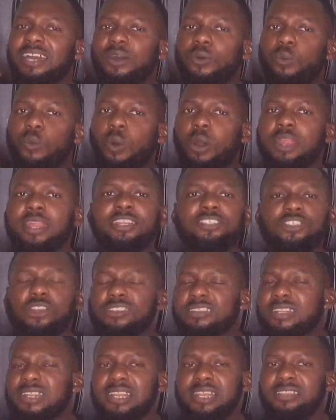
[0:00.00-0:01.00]
what I
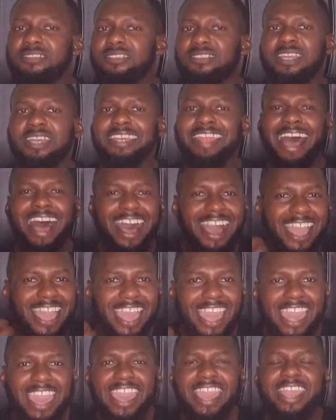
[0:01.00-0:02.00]
just listed
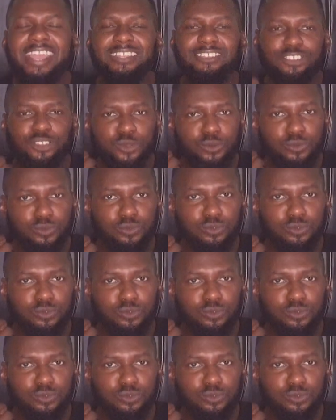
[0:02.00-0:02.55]
are 8